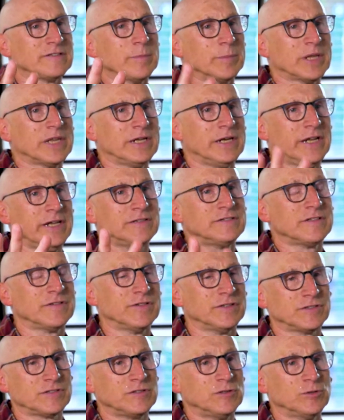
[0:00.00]
some of the needs of
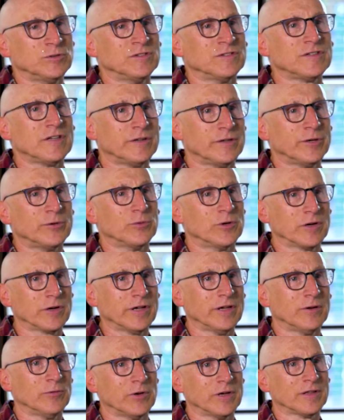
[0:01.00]
the students that you're
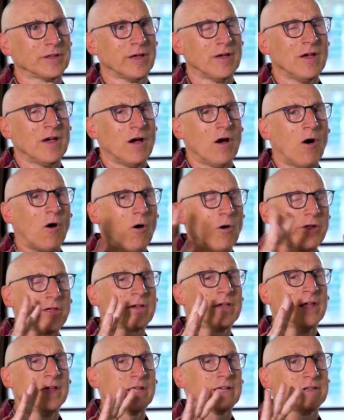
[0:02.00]
working with. Or you
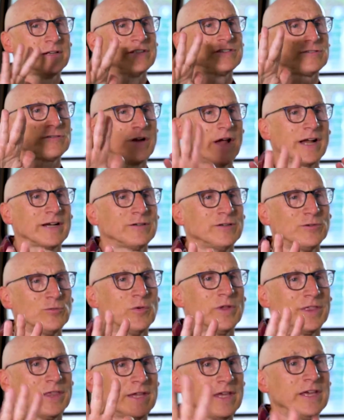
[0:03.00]
can get distracted
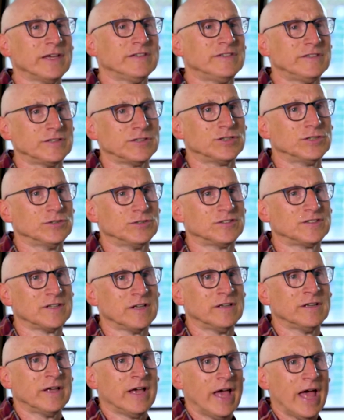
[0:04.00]
with the kids' issues
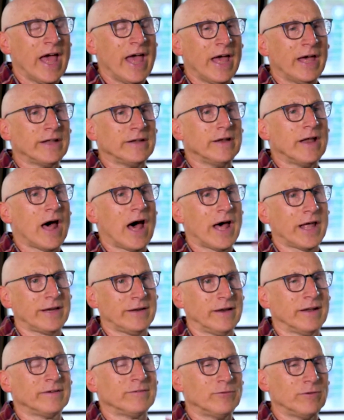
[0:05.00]
and not
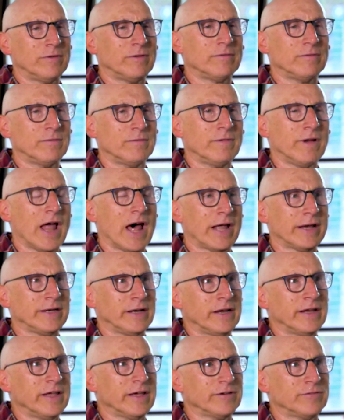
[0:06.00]

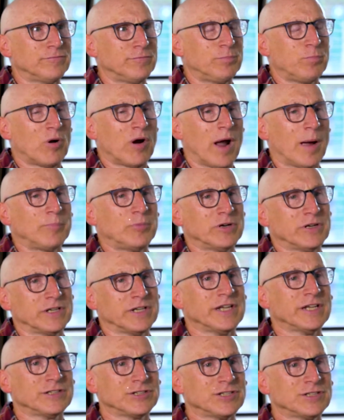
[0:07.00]
give proper
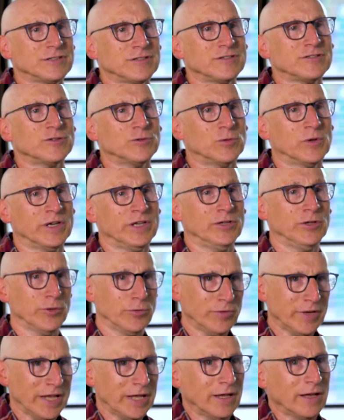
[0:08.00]
attention to what
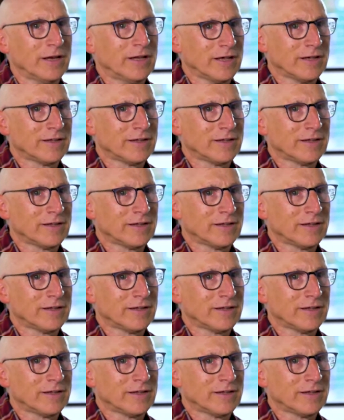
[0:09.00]
you need